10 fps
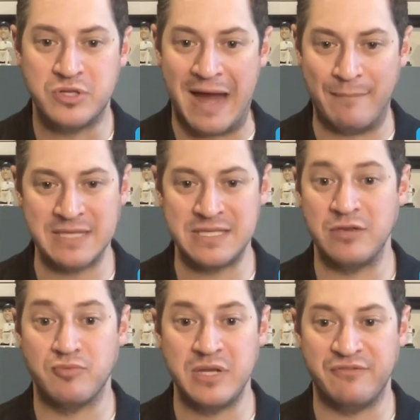I'm not
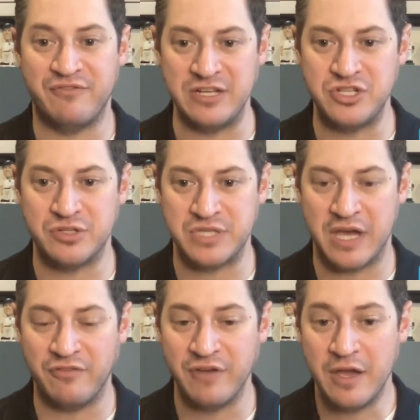saying reinvent
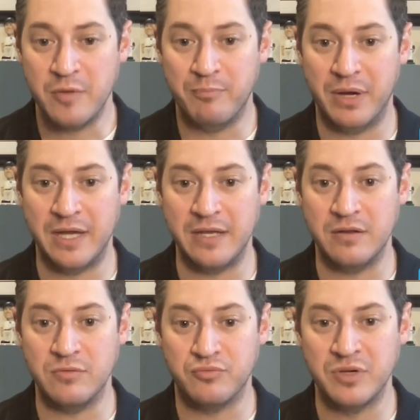yourself, but
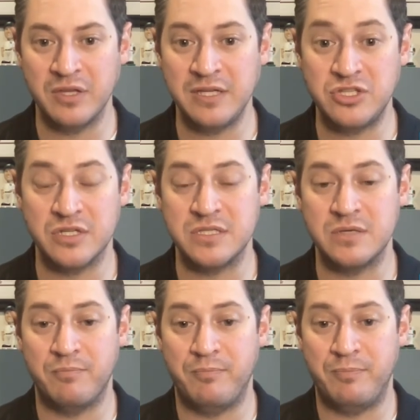really
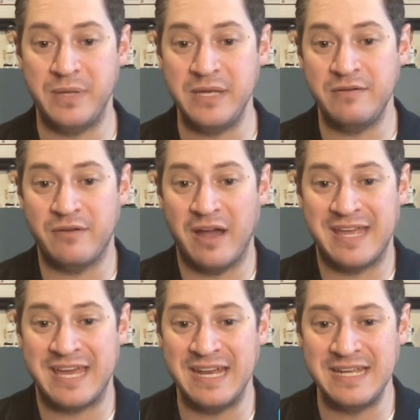just be a
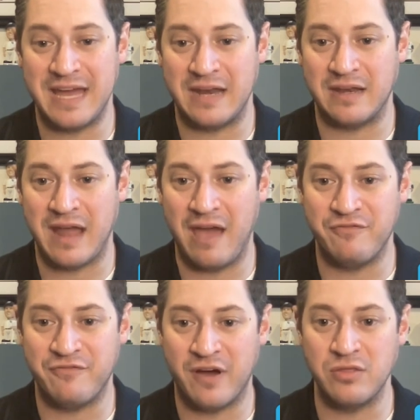kid again and have
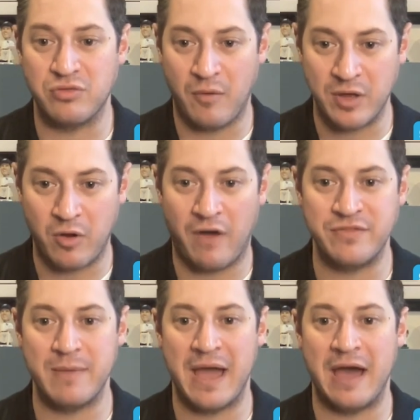fun throwing off
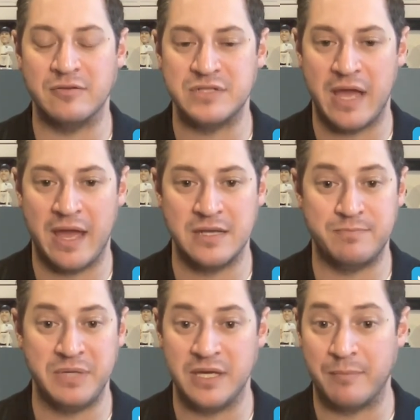the mound
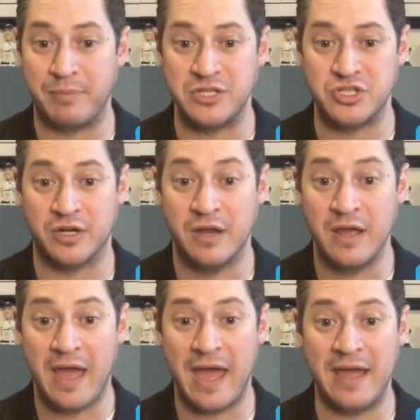and being a pitcher.
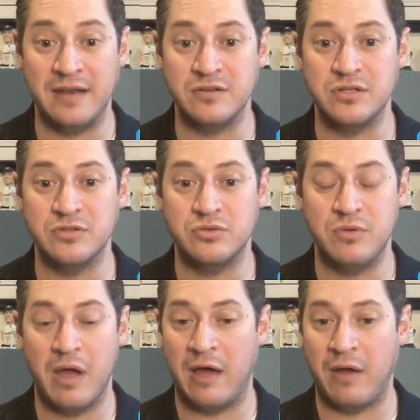And
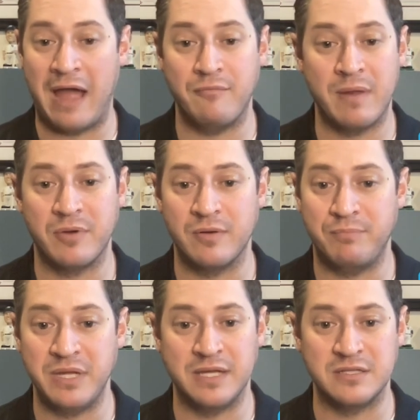I remember
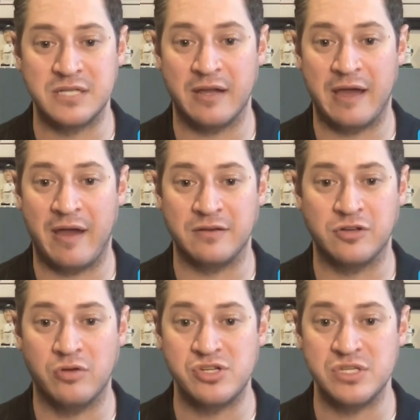being in the dugout and
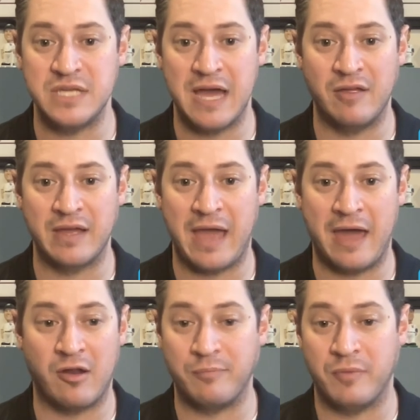coaches yelling
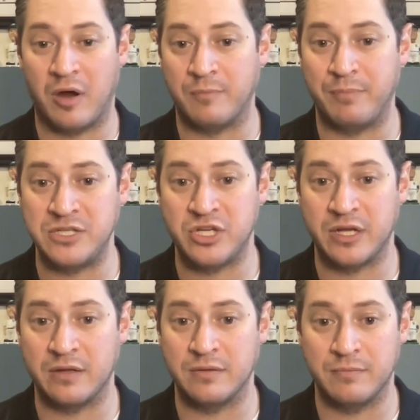at our
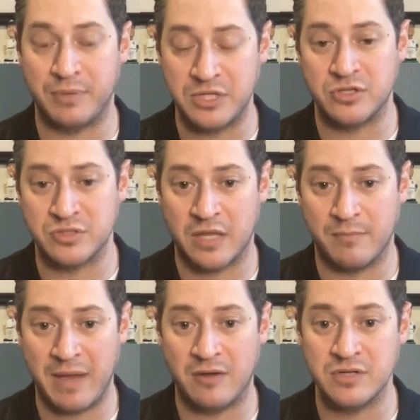pitchers on the
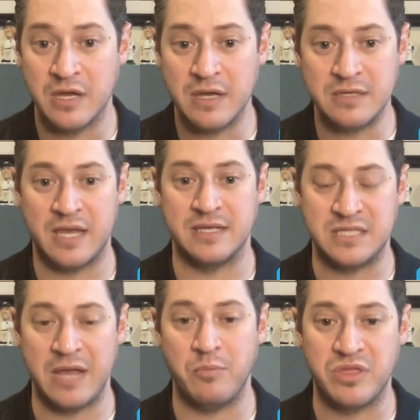mound saying,
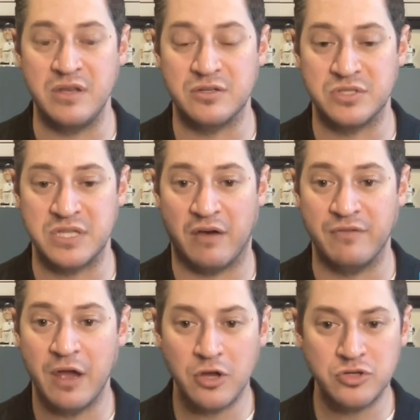stay within
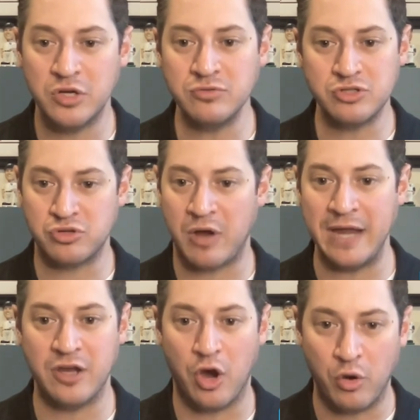yourself. Don't
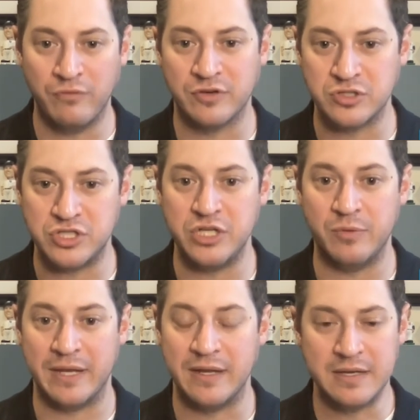try to overdo
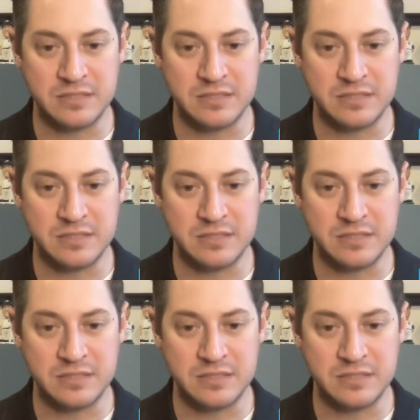it.